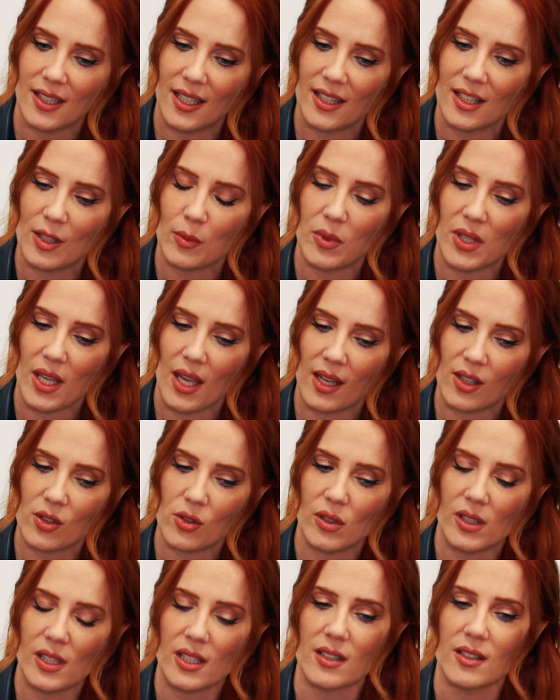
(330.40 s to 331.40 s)
And then we
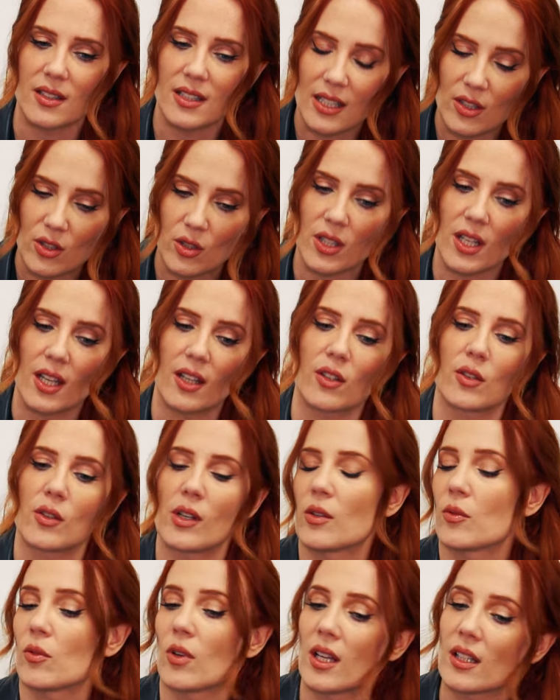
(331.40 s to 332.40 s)
actually sit together
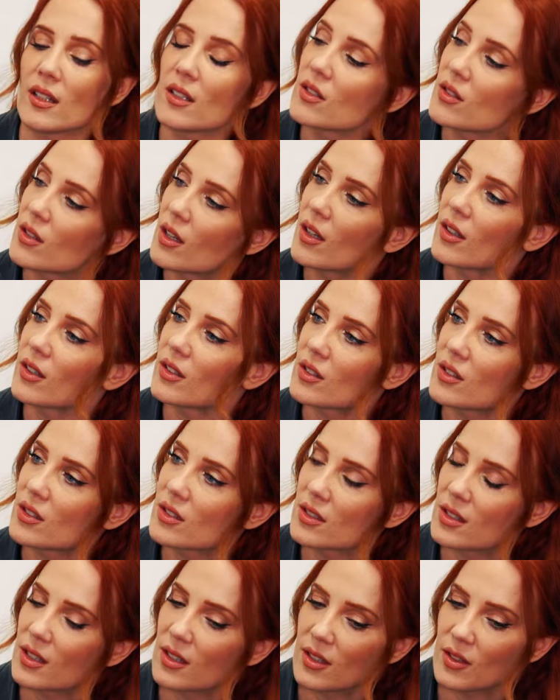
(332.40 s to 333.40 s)
and write the
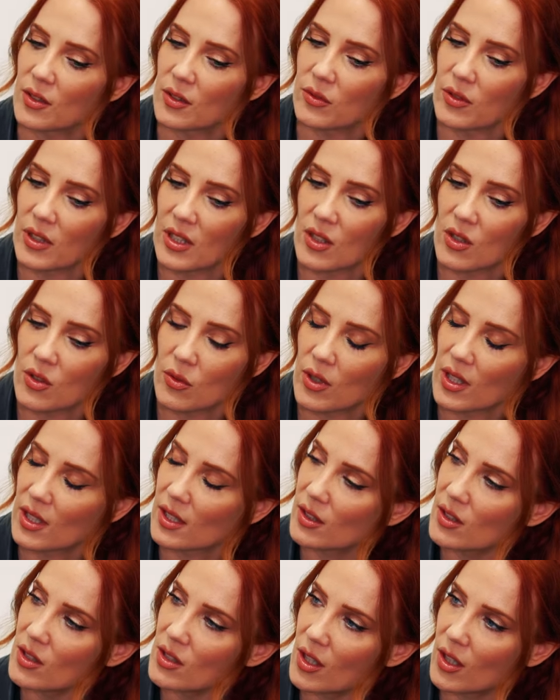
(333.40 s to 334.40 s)
songs, uh, finish
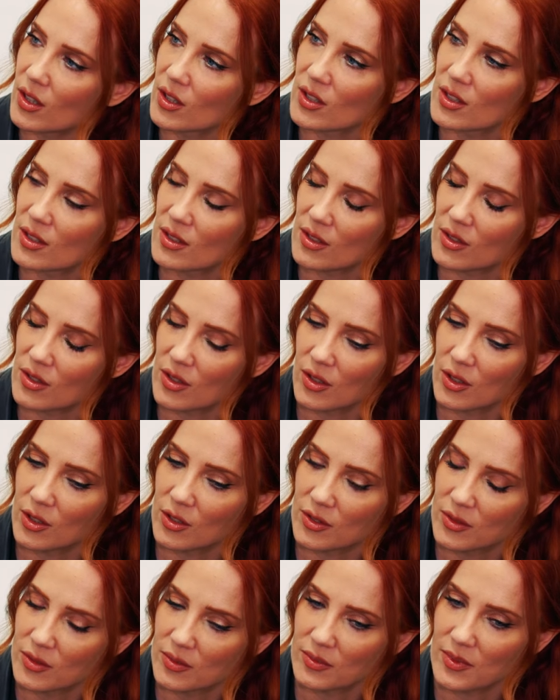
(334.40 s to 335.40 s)
writing the songs.
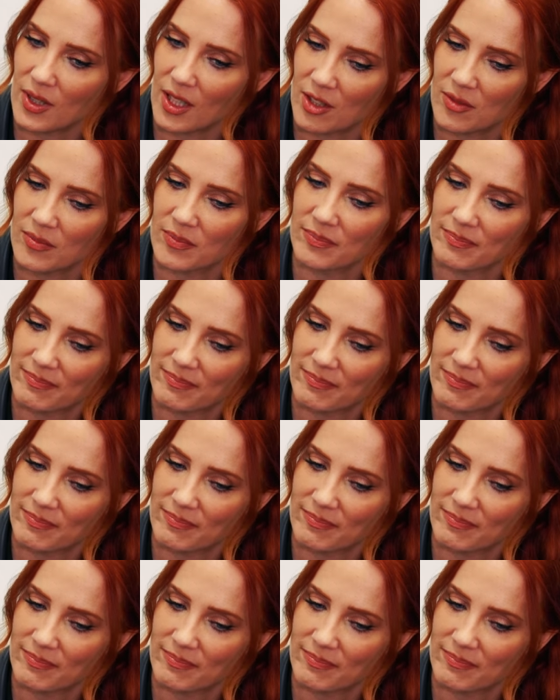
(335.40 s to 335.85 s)
So, yeah.